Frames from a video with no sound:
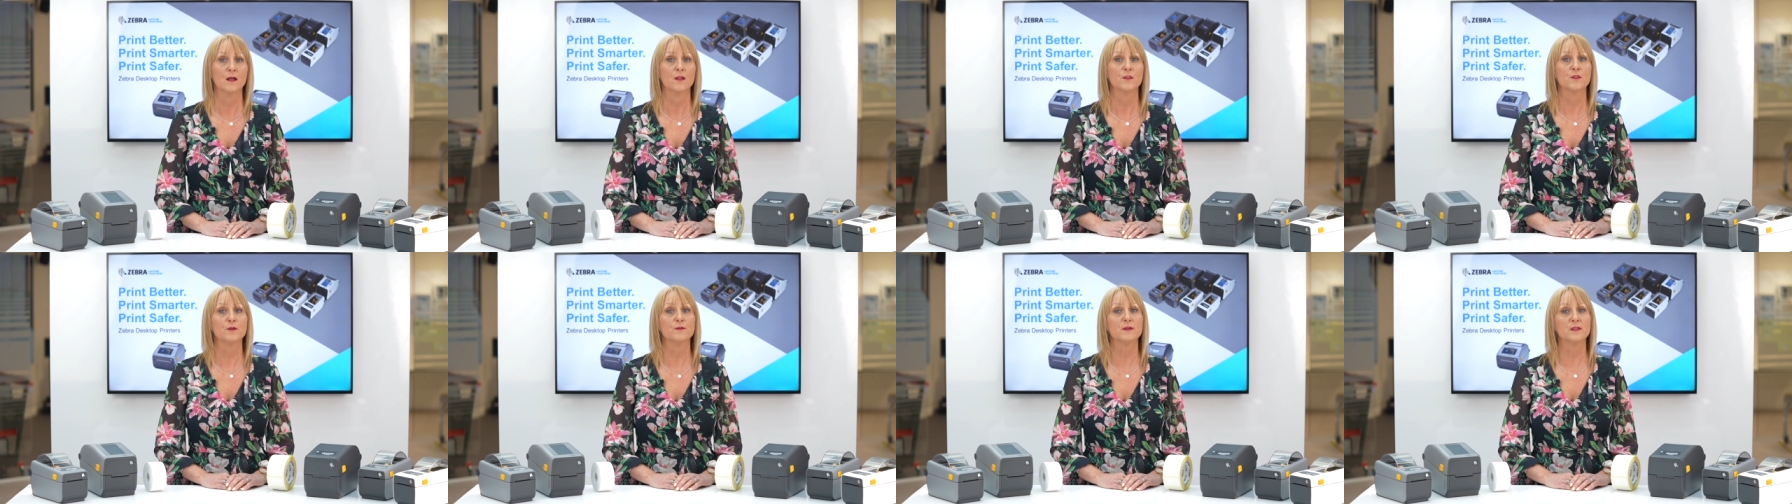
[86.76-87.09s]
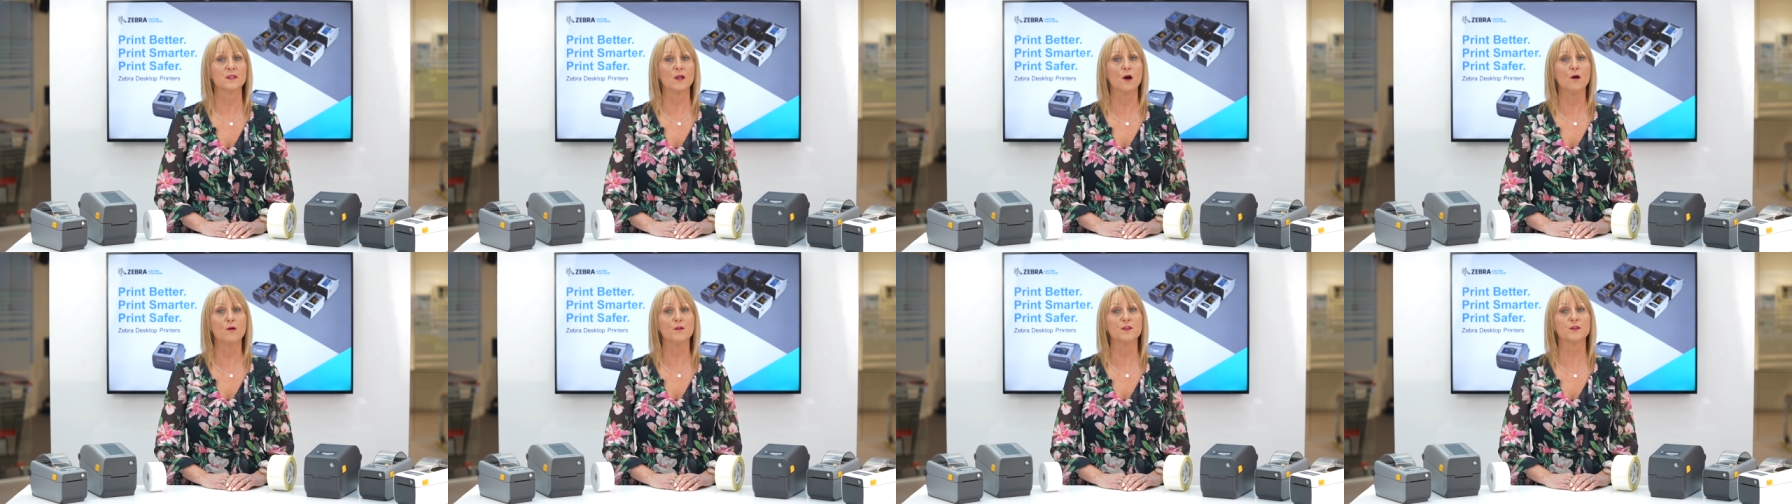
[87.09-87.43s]
There
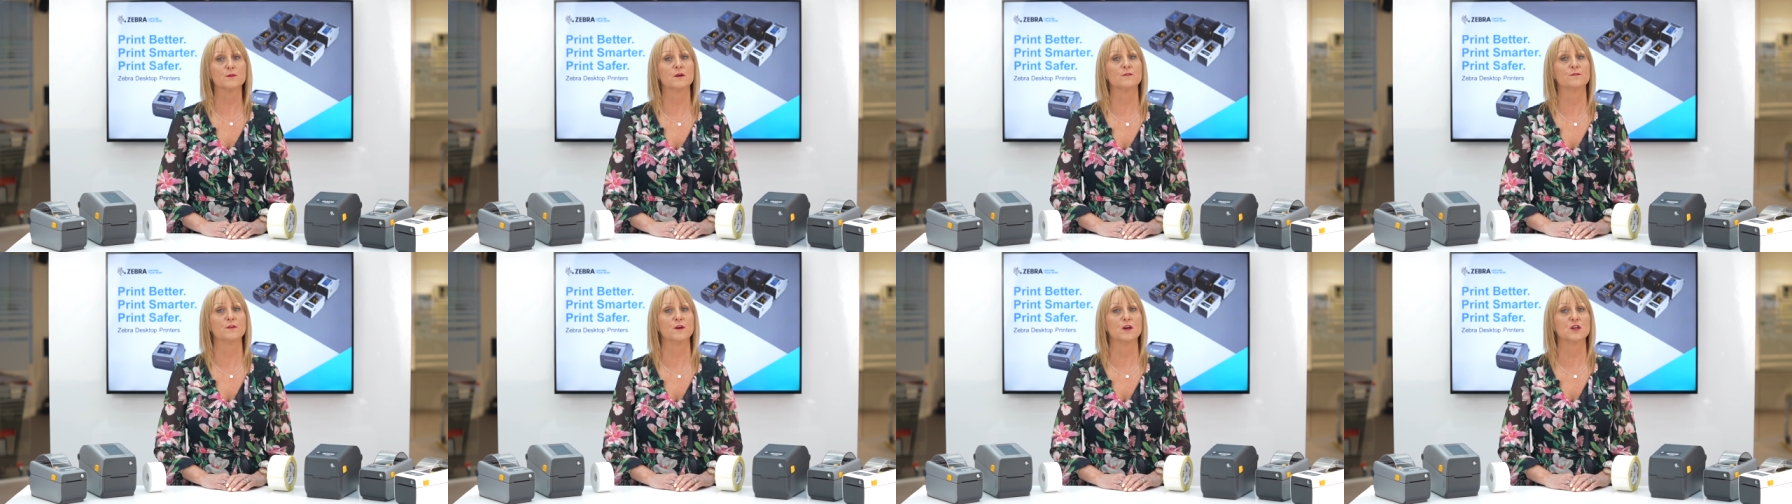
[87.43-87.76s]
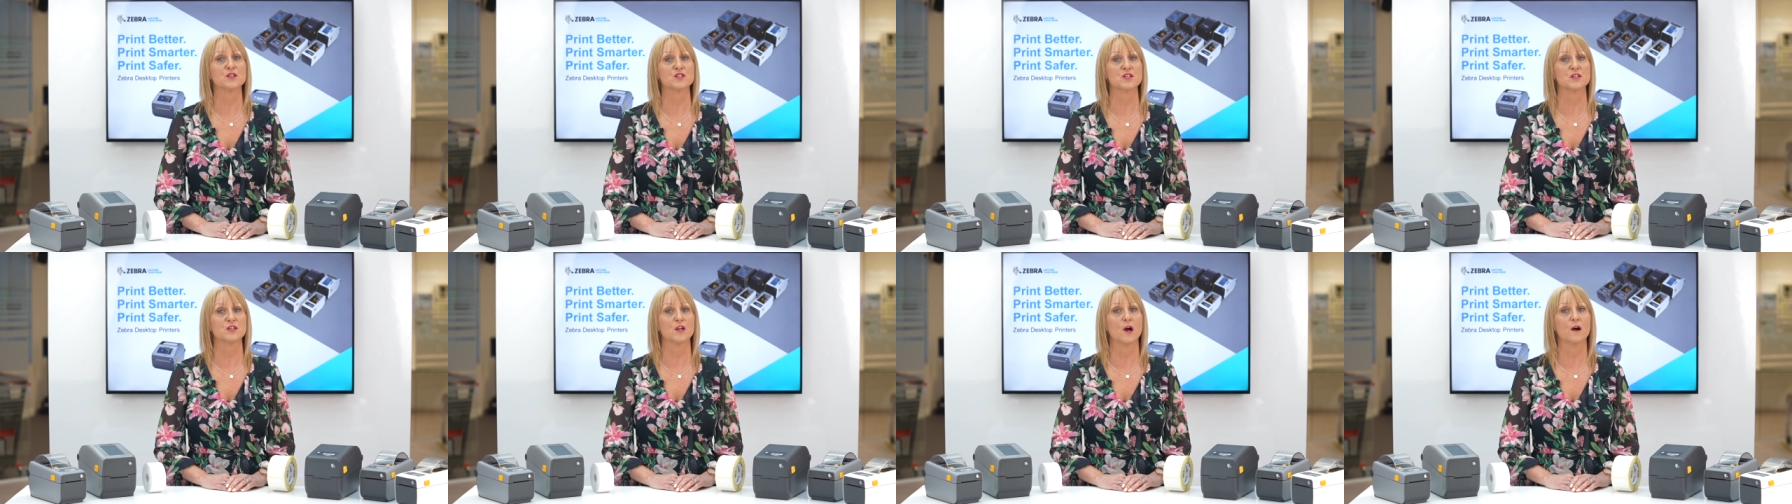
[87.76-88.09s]
is also a
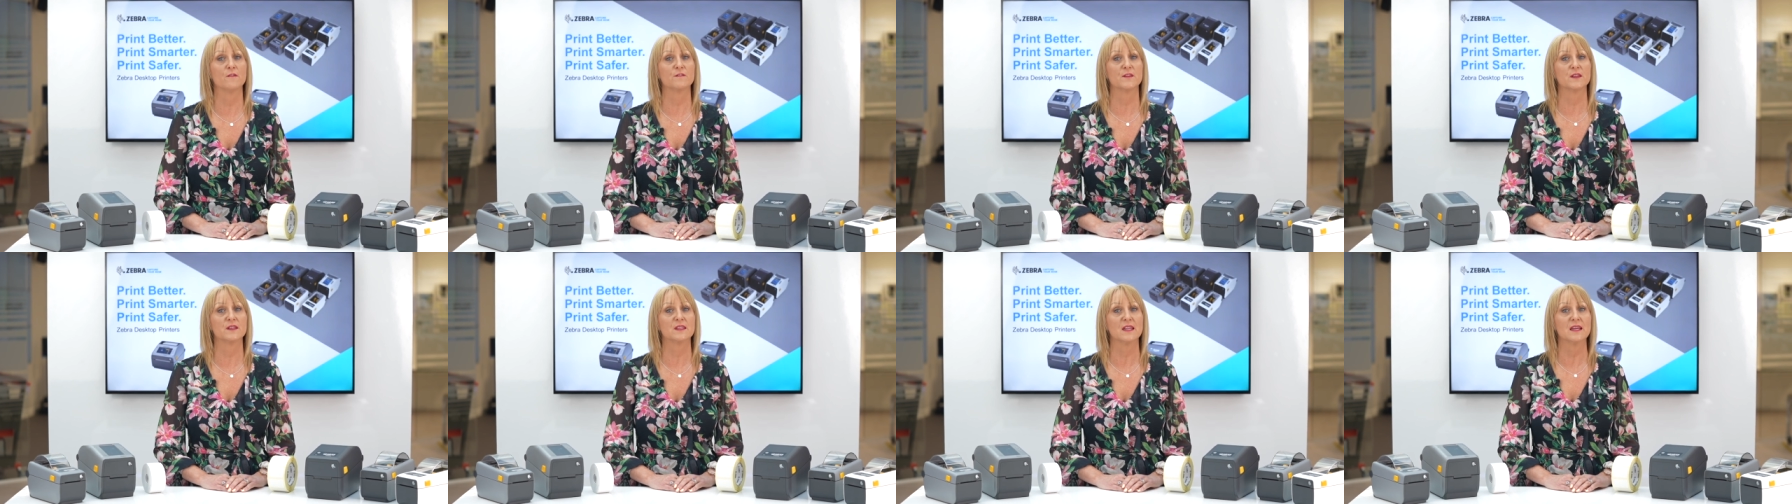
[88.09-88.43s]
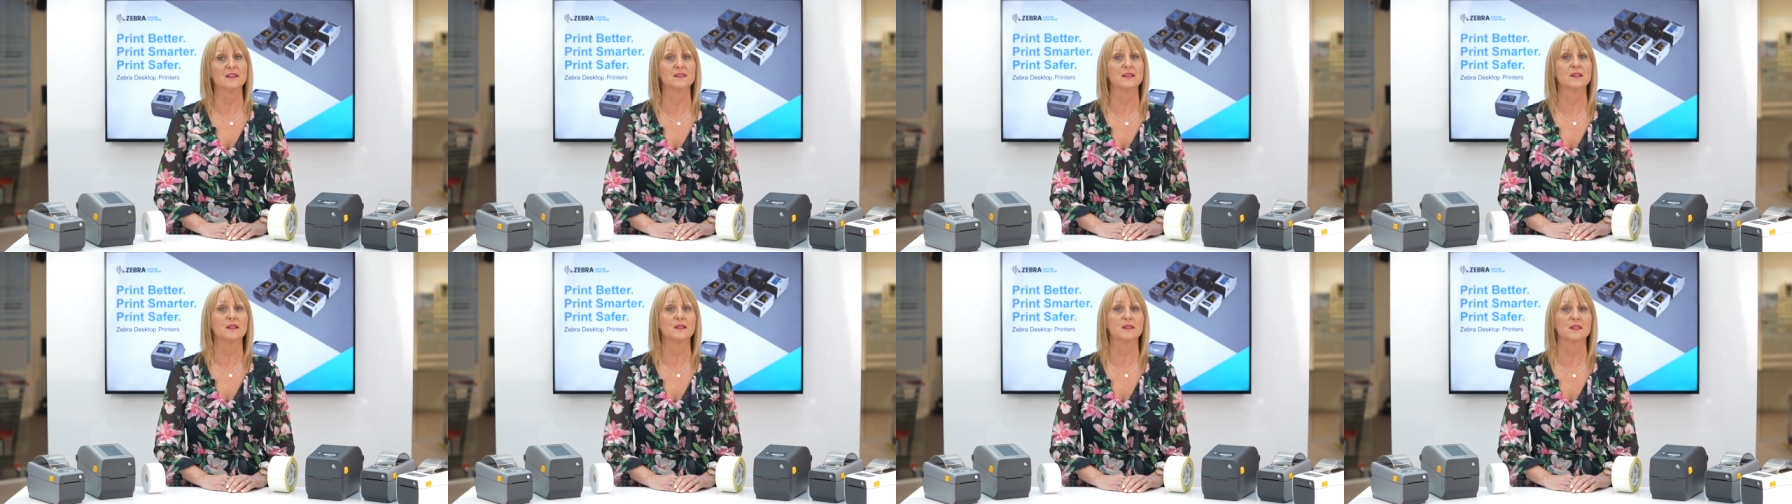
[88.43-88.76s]
version of the
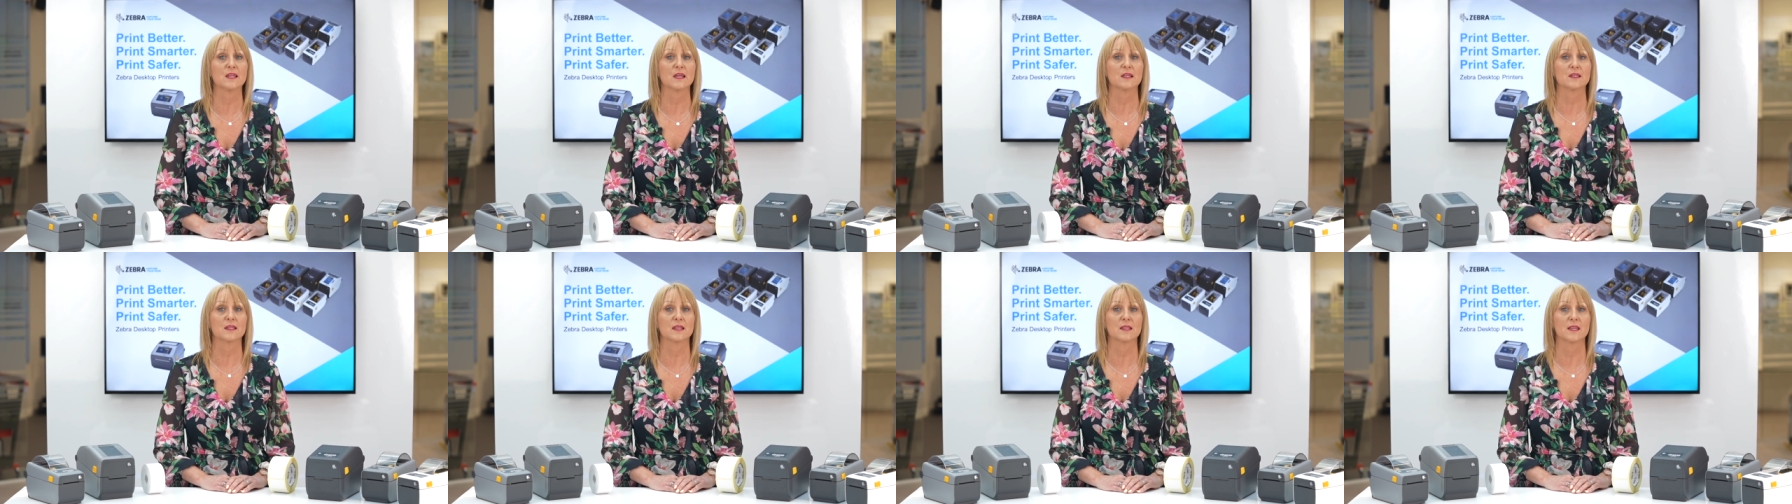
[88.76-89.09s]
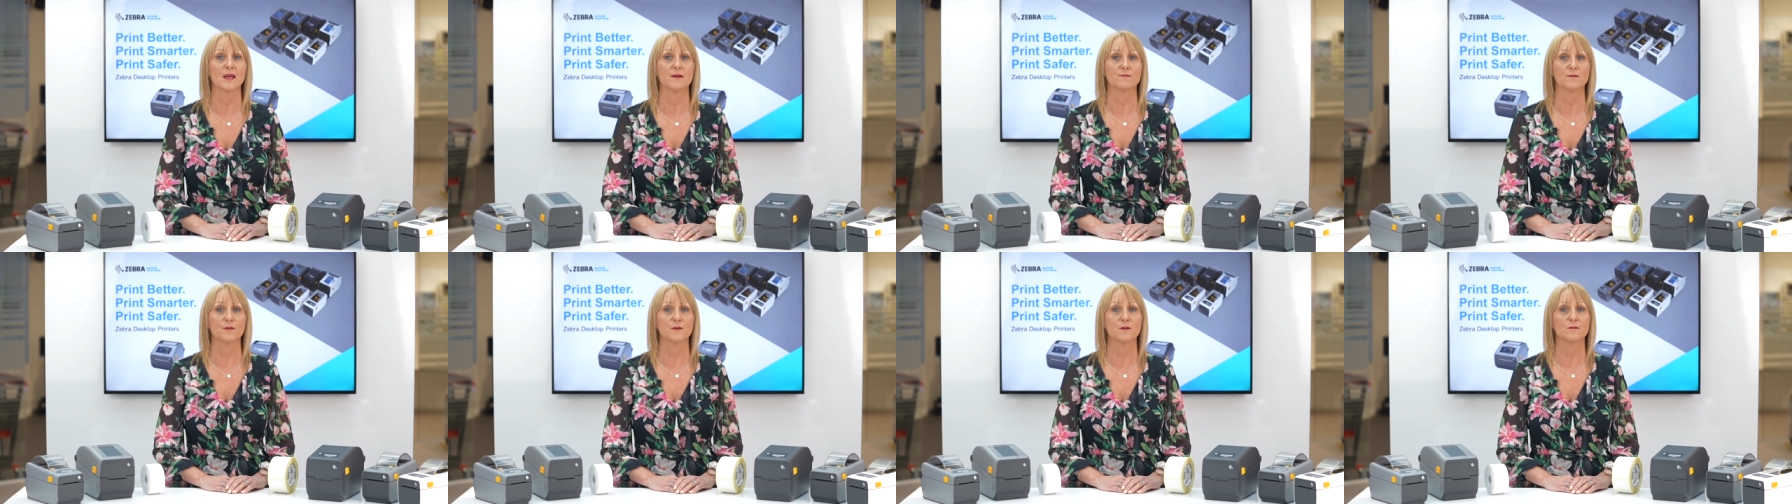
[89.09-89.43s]

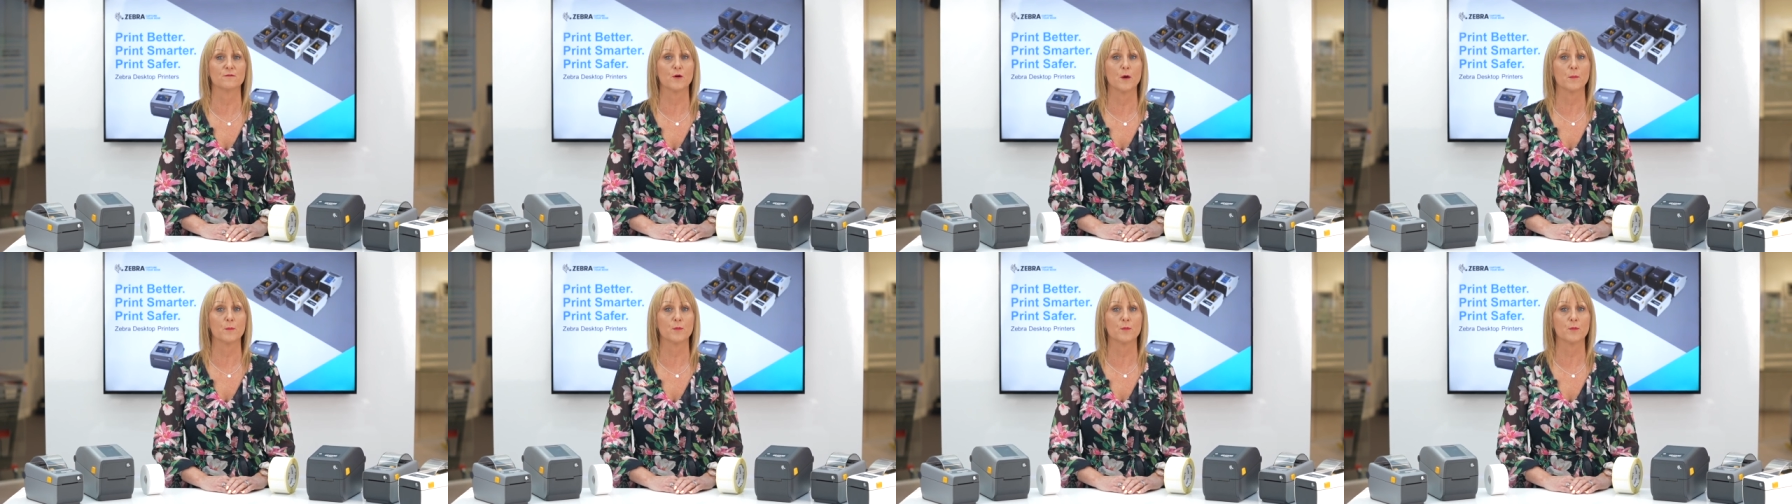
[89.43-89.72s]
ZD611 for